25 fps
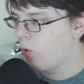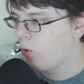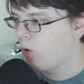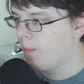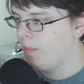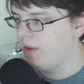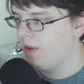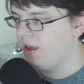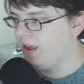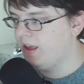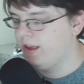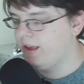
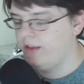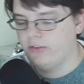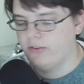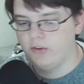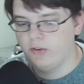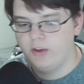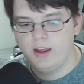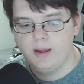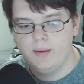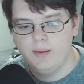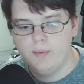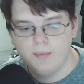me
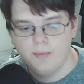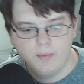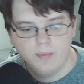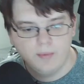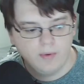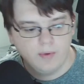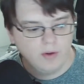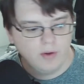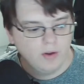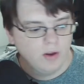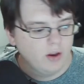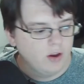easily.
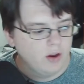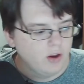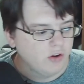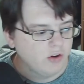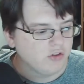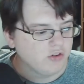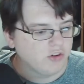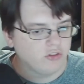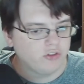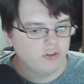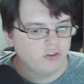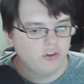
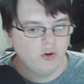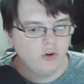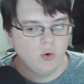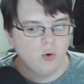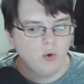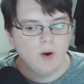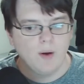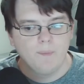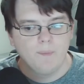Just do